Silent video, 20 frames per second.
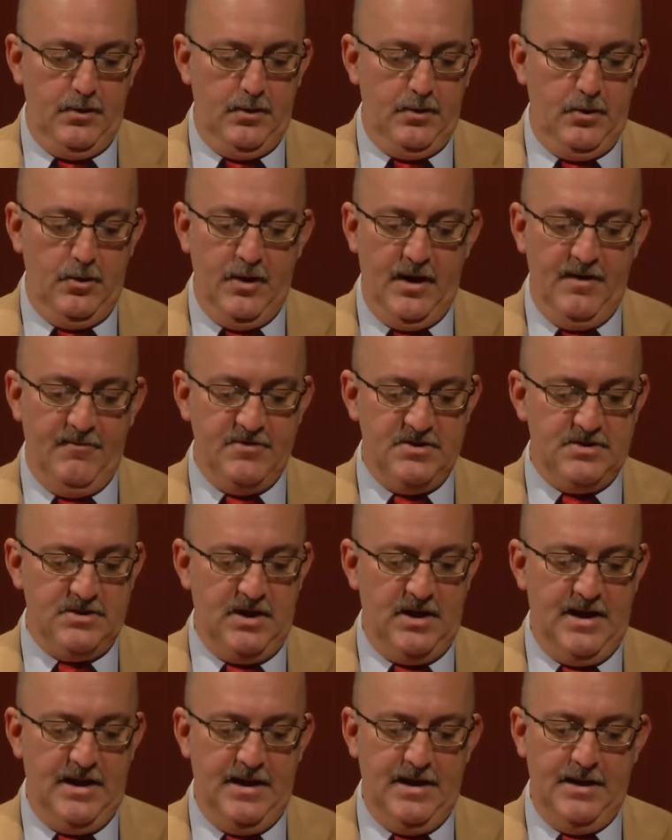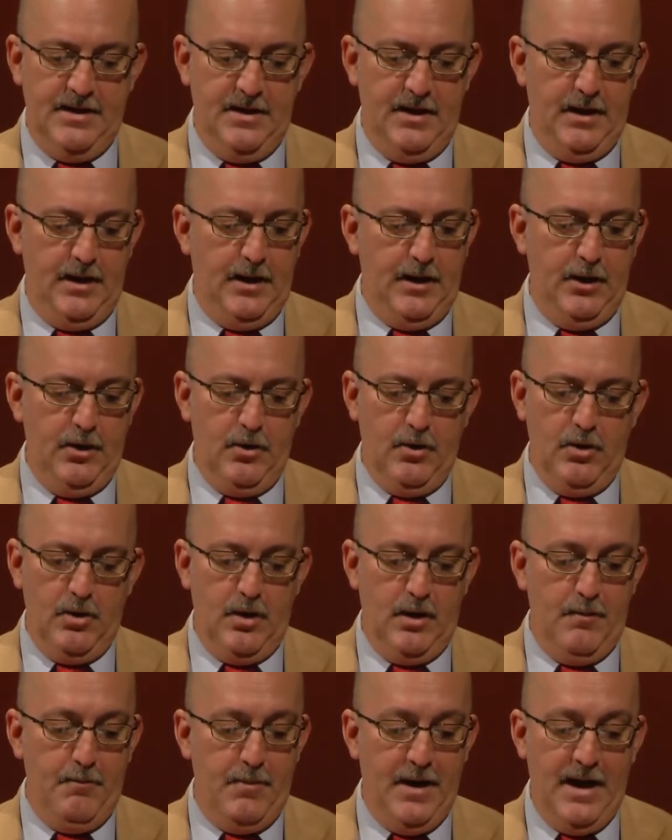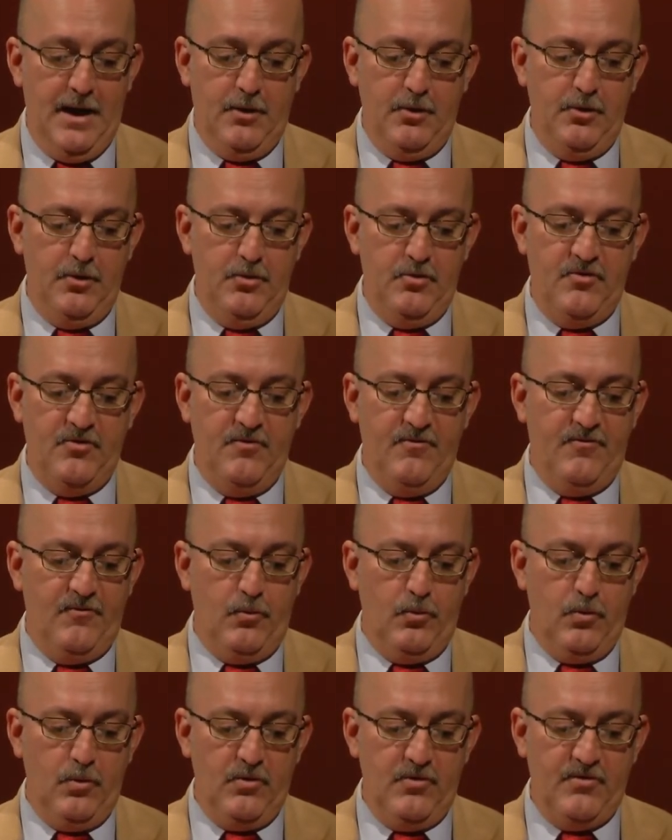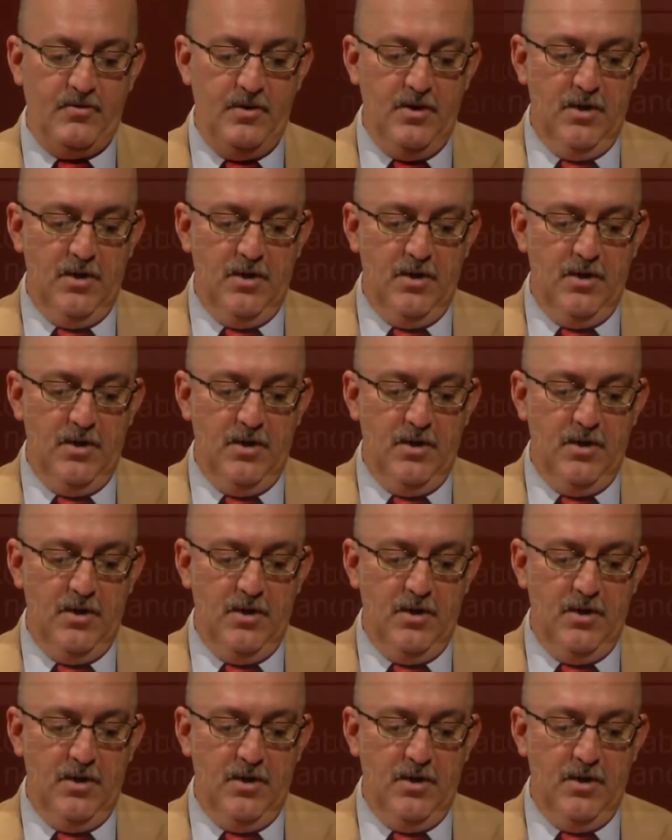you have a slide here about use of force,